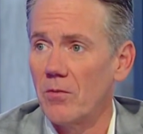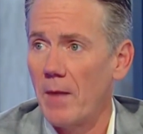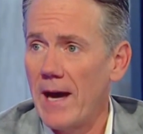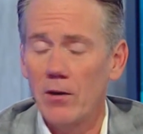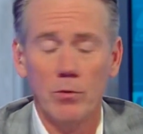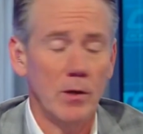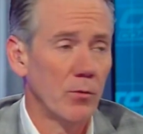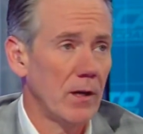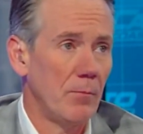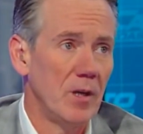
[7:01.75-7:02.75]
that matter. When you
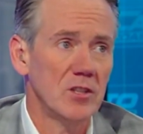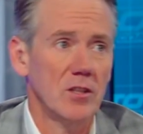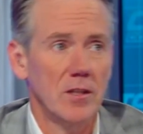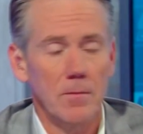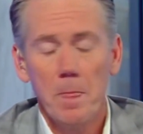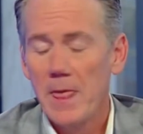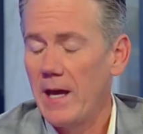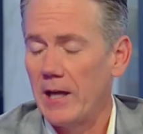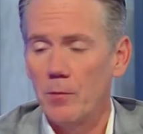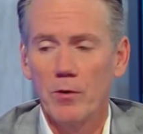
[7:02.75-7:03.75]
bring up Michigan
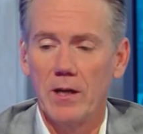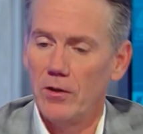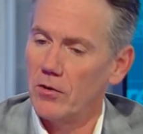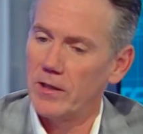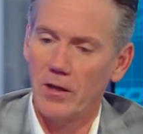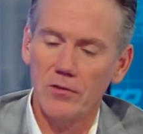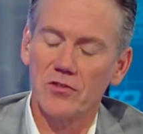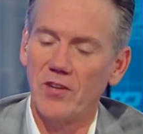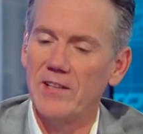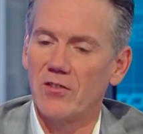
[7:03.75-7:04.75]
and you look at other
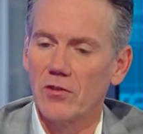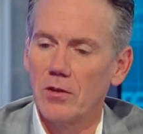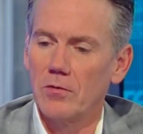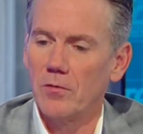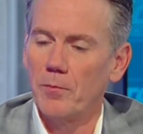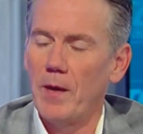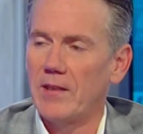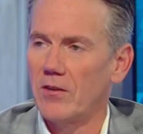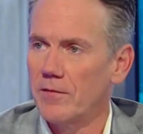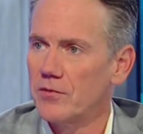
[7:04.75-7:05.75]
states that are going to
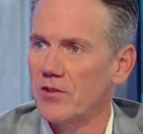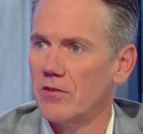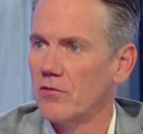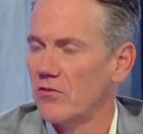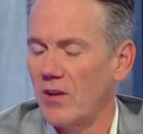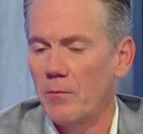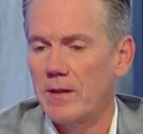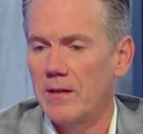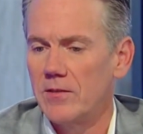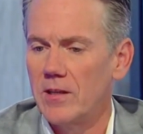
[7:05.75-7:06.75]
make the difference here in the same
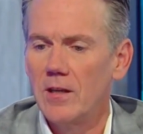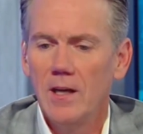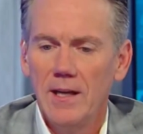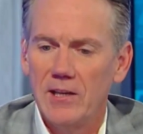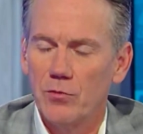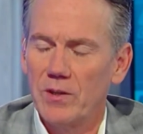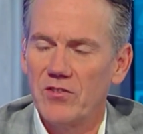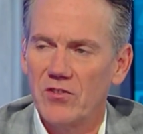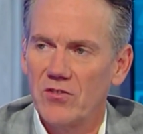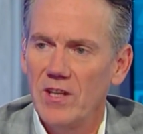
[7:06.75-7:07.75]
way they did in
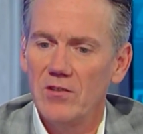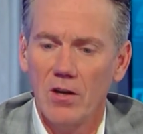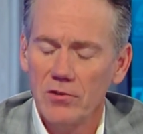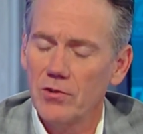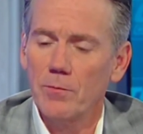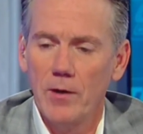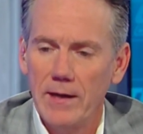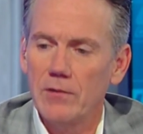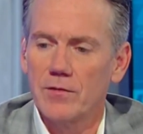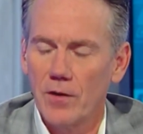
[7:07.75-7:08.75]
2016, Donald Trump right
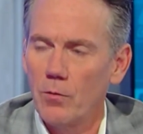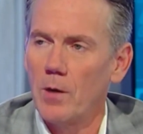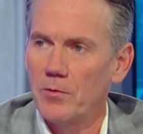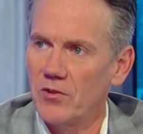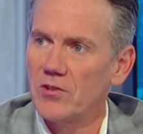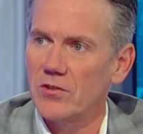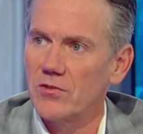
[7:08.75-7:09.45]
now is very well positioned.